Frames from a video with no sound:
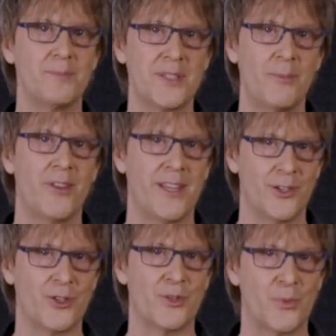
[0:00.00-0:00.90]
some of the
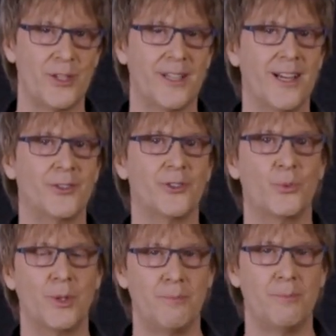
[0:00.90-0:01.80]
issues we encountered
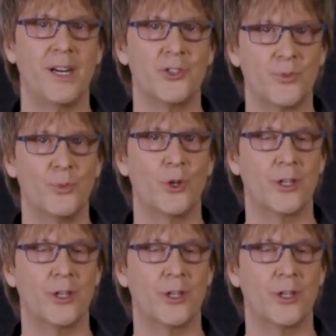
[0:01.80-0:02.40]
were much more